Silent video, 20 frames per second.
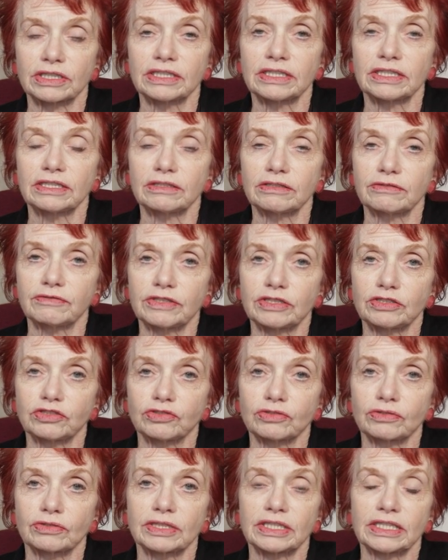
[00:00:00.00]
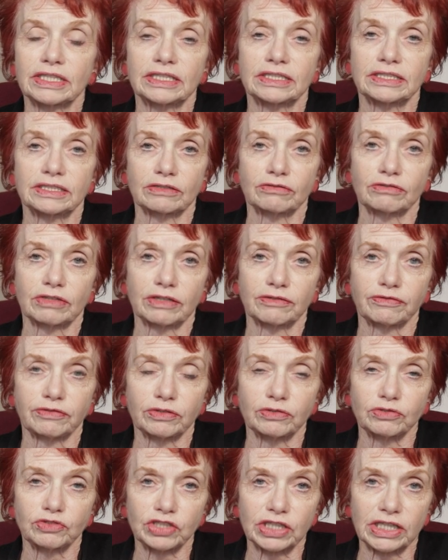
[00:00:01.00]
an individual is a
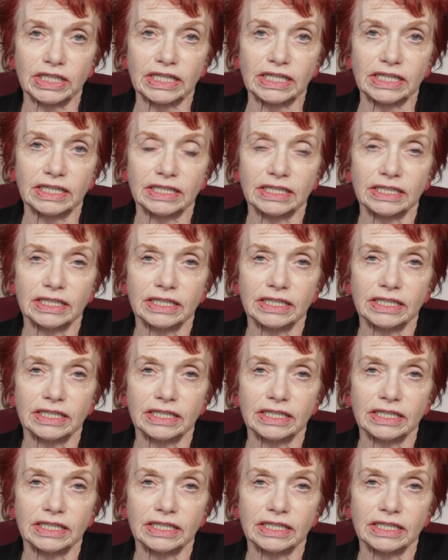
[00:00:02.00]
refugee.